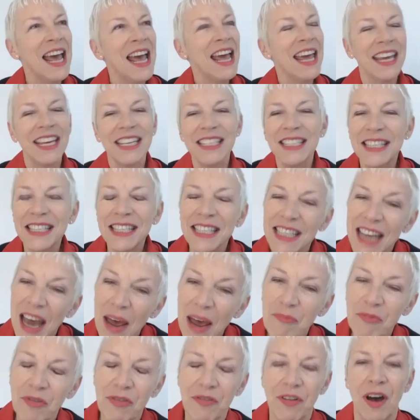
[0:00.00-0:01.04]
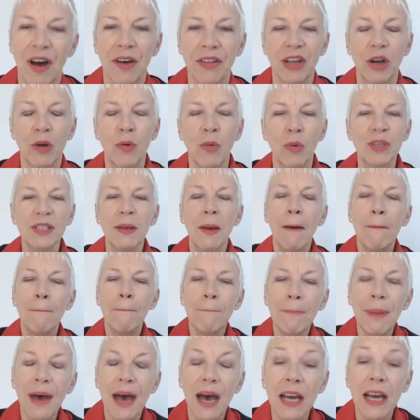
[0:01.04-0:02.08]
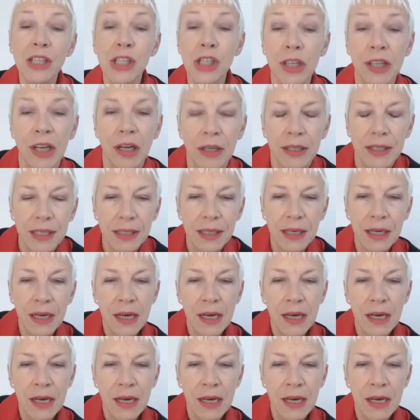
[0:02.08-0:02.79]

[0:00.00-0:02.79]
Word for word: his stepfather was passionate